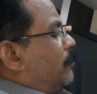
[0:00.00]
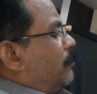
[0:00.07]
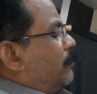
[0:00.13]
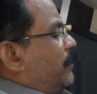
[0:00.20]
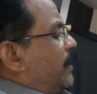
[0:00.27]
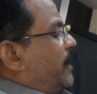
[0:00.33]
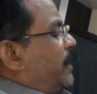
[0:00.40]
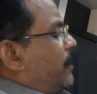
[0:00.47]

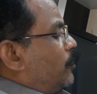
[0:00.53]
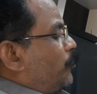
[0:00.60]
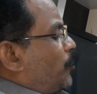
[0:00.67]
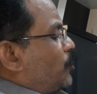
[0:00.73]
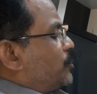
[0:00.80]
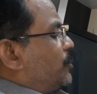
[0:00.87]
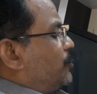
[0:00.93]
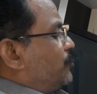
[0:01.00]
negative
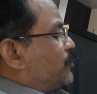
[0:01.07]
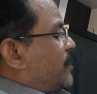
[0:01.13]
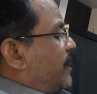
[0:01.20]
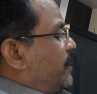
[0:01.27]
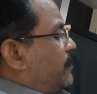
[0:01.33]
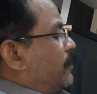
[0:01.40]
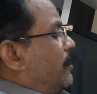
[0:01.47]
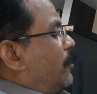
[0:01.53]
positive
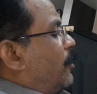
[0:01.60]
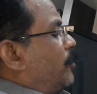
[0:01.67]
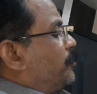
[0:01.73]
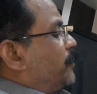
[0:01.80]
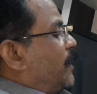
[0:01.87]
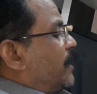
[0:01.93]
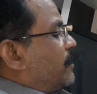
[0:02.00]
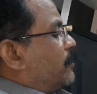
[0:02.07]
side of
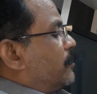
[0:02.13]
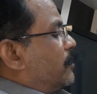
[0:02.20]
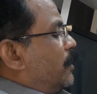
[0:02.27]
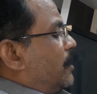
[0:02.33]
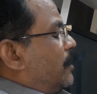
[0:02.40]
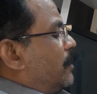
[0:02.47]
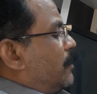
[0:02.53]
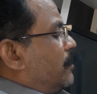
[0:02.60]
that
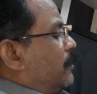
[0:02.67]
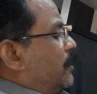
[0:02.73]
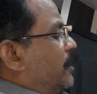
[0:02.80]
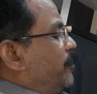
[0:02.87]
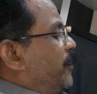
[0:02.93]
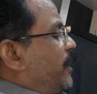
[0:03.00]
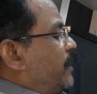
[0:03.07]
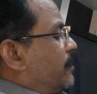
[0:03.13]

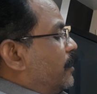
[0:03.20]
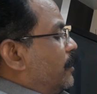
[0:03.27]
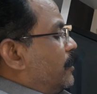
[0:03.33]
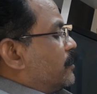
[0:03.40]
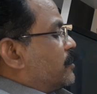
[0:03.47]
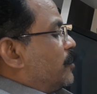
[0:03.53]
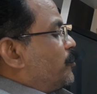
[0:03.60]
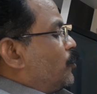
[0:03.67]
limit.
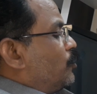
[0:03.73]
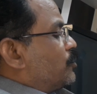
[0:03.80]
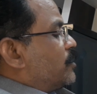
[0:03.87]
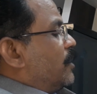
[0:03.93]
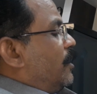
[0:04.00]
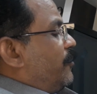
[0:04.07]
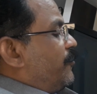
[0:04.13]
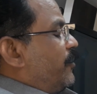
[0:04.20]
Suppose
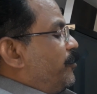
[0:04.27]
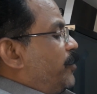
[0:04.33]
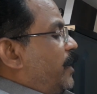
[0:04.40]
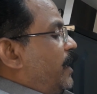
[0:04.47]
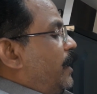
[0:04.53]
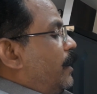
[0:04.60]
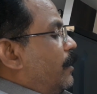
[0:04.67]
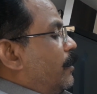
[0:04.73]

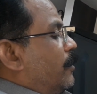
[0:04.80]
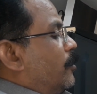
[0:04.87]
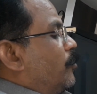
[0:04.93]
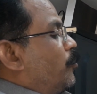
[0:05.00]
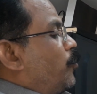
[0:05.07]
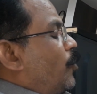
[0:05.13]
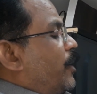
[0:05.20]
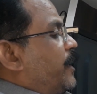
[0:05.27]

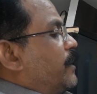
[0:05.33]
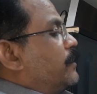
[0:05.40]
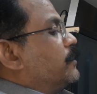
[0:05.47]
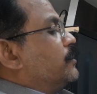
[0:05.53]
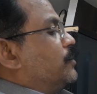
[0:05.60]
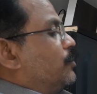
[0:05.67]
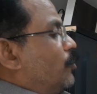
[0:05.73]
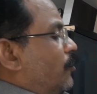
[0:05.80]

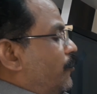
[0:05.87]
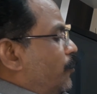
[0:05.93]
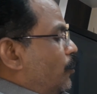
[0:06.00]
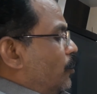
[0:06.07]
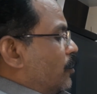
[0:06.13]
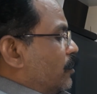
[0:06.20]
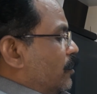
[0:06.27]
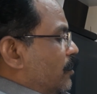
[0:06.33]

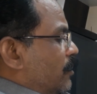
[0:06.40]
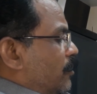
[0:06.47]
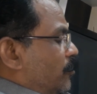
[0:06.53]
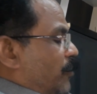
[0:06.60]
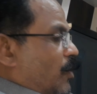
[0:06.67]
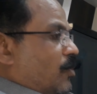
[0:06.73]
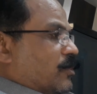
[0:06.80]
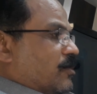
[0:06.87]
50.04,
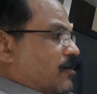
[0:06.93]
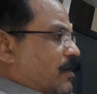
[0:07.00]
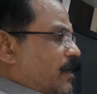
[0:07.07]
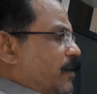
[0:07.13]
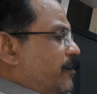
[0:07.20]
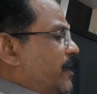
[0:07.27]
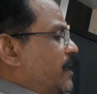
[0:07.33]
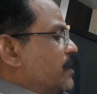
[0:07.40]
because our
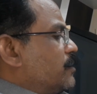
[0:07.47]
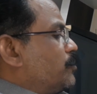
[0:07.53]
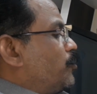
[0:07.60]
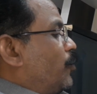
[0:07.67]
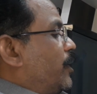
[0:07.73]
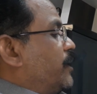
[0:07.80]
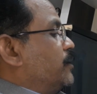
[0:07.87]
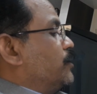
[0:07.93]
limit is
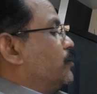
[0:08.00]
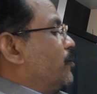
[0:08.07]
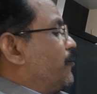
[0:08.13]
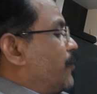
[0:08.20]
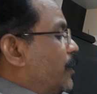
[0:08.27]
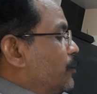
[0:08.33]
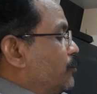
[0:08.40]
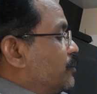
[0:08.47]

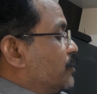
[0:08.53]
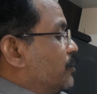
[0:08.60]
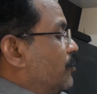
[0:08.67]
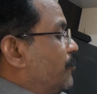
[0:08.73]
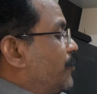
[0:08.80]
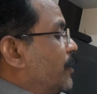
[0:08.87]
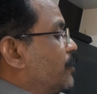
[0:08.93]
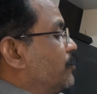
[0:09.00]

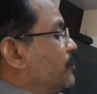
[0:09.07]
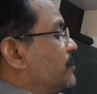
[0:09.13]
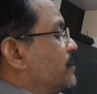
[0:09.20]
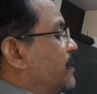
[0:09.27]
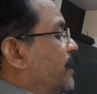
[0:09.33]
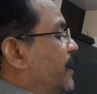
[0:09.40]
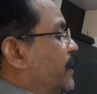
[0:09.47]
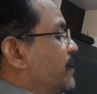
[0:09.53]
0.05
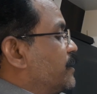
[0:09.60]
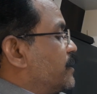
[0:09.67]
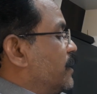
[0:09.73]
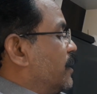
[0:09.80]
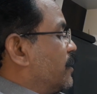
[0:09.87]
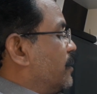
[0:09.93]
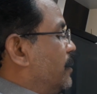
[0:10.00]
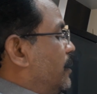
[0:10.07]
ends
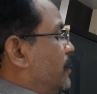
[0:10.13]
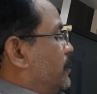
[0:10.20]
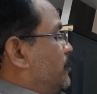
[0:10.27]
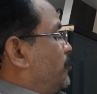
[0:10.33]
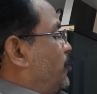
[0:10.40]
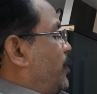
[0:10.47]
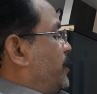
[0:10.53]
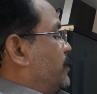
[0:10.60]
here,
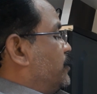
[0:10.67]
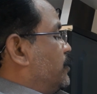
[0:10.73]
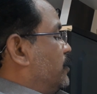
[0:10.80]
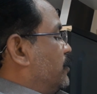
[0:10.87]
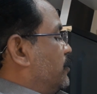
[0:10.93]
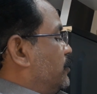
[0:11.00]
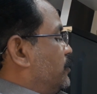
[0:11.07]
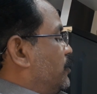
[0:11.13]

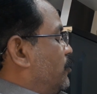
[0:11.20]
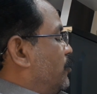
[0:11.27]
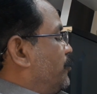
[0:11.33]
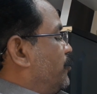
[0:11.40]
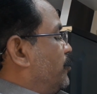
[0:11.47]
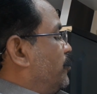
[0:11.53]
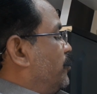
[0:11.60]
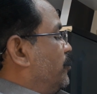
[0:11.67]

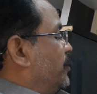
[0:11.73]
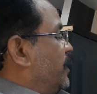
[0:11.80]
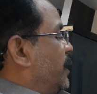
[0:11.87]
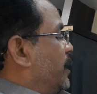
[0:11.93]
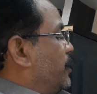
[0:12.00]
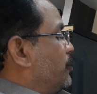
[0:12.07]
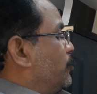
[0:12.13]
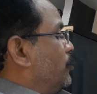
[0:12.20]
0.00
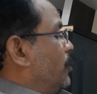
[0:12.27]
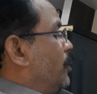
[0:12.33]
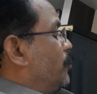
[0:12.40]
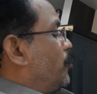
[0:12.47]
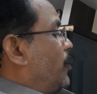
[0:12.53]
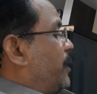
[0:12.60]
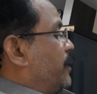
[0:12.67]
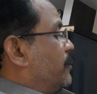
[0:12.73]
negative
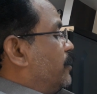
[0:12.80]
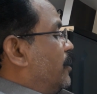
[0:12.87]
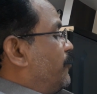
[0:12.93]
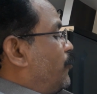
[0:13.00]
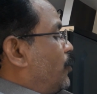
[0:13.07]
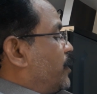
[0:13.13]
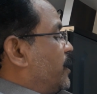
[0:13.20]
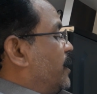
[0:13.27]

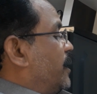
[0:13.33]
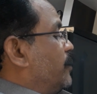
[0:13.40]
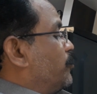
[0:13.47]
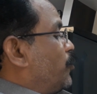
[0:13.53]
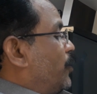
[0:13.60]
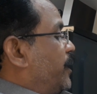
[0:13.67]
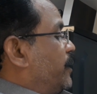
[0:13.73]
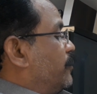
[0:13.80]

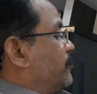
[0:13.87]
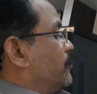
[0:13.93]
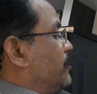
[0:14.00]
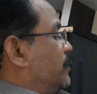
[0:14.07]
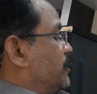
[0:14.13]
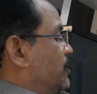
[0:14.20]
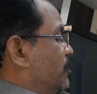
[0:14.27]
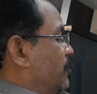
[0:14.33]

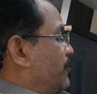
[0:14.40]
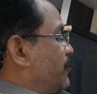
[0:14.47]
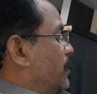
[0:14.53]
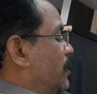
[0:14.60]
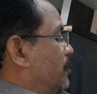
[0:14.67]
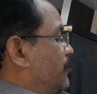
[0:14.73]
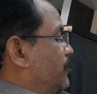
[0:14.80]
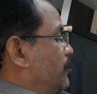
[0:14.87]

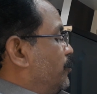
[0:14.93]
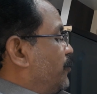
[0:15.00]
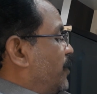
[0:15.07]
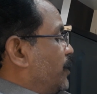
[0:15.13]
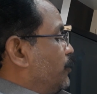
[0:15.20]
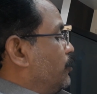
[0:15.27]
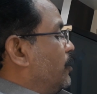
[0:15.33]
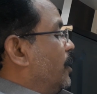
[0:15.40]

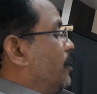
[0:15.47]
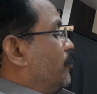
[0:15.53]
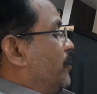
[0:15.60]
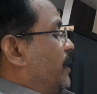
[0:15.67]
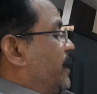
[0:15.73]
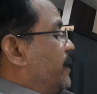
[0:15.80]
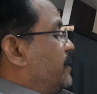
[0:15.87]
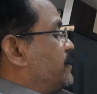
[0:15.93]
49.05
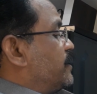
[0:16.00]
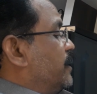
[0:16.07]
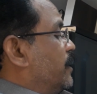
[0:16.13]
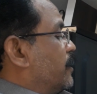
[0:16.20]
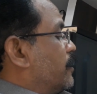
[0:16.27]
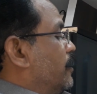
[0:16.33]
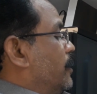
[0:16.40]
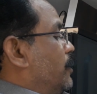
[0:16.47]
will ends
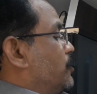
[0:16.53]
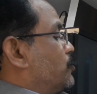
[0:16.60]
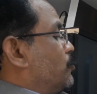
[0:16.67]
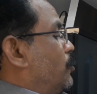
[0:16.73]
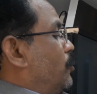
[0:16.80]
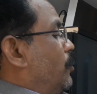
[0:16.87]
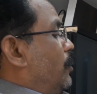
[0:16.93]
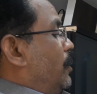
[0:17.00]
here.
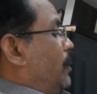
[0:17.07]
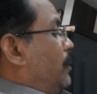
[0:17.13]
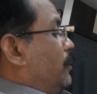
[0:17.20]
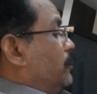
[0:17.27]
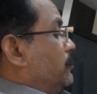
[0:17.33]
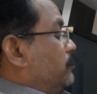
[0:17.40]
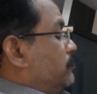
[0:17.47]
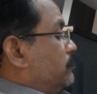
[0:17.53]
So
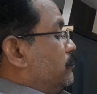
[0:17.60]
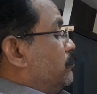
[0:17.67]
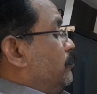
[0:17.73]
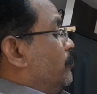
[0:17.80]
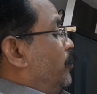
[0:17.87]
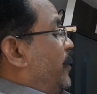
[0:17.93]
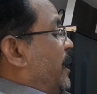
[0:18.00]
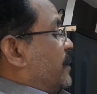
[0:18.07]

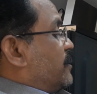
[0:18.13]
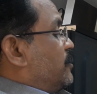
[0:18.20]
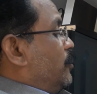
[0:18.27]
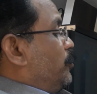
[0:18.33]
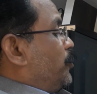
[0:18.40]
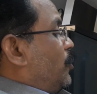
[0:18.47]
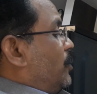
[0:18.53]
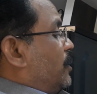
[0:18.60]

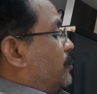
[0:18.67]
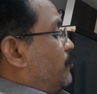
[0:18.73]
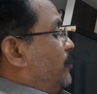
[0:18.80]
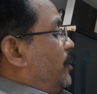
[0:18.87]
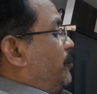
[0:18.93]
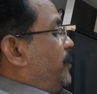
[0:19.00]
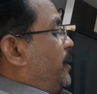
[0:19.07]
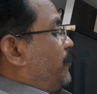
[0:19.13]
maximum product
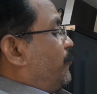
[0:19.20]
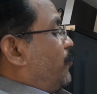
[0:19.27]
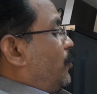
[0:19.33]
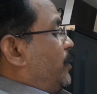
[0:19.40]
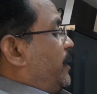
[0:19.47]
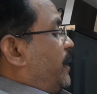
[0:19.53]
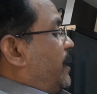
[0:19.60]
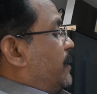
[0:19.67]
will be
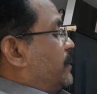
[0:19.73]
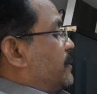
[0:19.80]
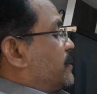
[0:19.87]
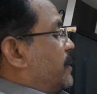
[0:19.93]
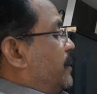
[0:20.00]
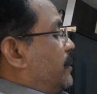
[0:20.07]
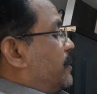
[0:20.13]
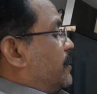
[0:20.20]
falling at the
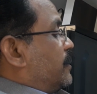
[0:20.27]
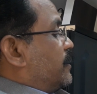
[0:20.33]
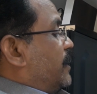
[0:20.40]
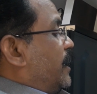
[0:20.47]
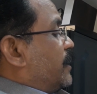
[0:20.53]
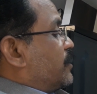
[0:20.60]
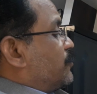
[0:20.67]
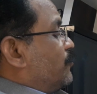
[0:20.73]
center.
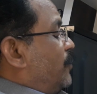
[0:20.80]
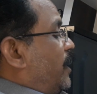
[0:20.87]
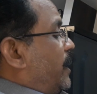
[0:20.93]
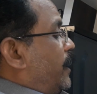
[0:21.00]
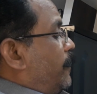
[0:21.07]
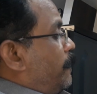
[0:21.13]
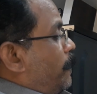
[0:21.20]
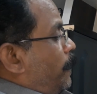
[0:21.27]
That's
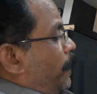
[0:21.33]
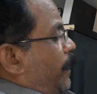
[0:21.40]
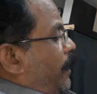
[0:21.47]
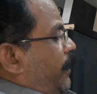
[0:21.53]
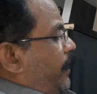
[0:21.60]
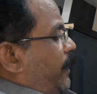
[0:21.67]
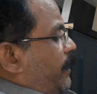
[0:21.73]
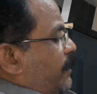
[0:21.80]
why
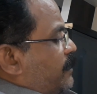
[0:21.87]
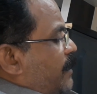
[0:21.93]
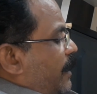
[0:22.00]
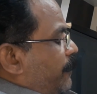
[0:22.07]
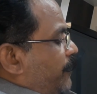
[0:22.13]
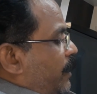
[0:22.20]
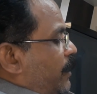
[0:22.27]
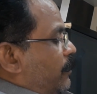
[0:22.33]
it is
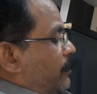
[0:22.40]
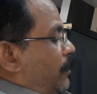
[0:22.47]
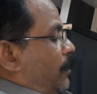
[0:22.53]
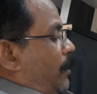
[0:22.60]
having